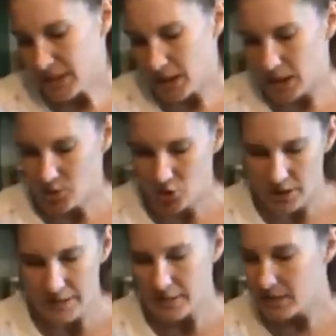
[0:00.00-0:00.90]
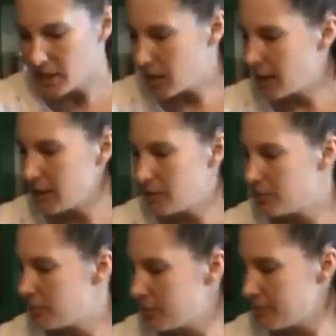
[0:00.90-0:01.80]
it just kind
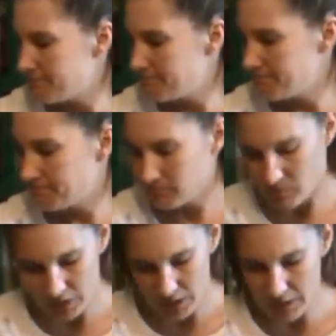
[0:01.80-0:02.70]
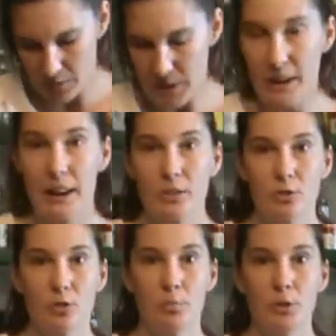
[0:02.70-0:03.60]
of gives me an
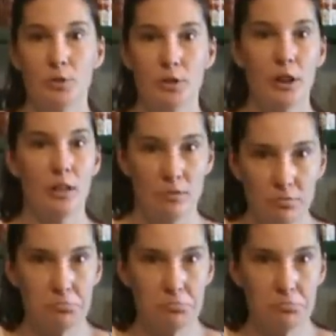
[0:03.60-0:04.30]
extra boost of,